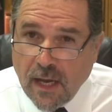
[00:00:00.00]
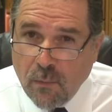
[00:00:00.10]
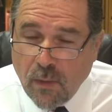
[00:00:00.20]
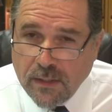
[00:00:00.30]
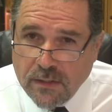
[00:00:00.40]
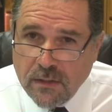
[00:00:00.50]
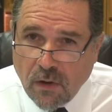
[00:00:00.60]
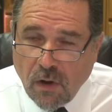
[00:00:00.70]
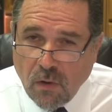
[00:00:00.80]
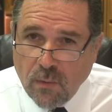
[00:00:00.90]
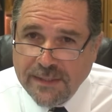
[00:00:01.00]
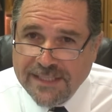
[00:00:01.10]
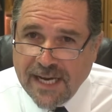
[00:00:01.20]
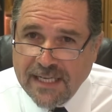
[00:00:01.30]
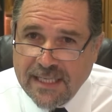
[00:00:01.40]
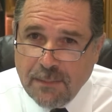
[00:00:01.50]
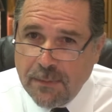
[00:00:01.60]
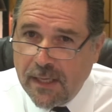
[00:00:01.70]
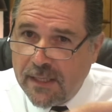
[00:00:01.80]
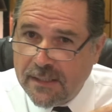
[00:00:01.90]
I want you to always kind of
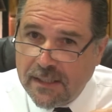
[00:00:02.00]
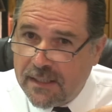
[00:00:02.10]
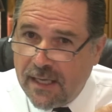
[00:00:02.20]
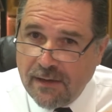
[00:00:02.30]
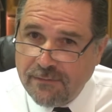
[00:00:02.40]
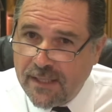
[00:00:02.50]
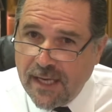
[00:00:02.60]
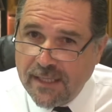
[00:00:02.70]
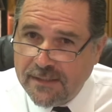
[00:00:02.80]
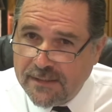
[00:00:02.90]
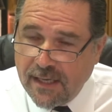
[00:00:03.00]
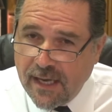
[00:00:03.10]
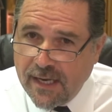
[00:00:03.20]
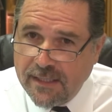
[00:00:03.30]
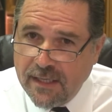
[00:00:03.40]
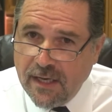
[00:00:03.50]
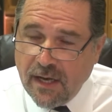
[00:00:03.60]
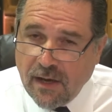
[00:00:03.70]
keep an eye on the left-hand side